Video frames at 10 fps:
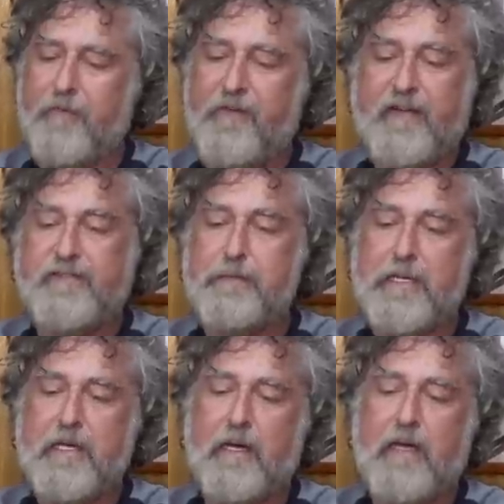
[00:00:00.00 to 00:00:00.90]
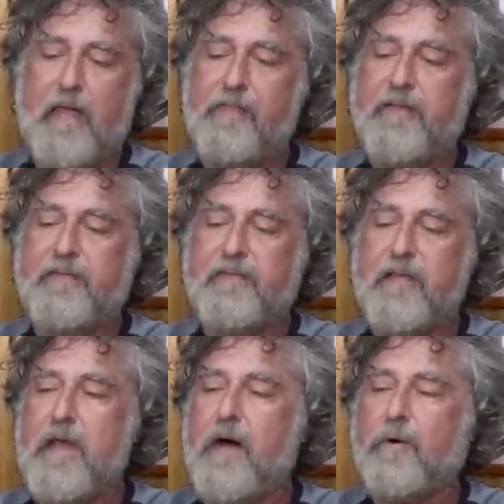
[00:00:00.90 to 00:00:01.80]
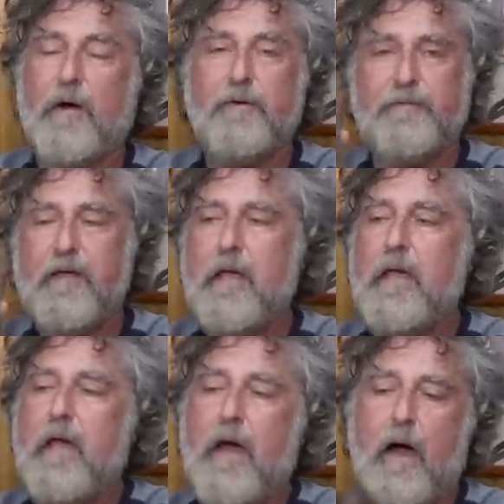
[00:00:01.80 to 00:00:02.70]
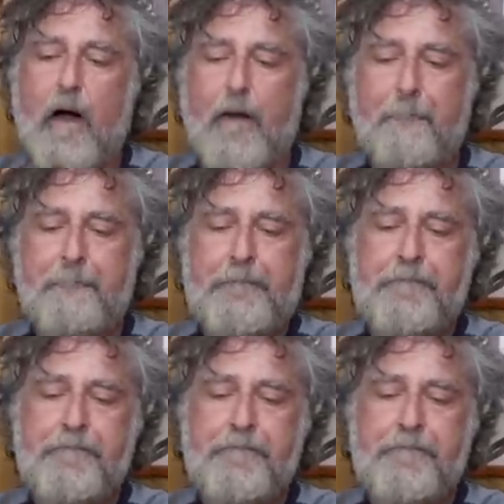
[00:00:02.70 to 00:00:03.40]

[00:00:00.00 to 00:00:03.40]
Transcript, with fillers: a facsimile, again, this is a knockoff, um,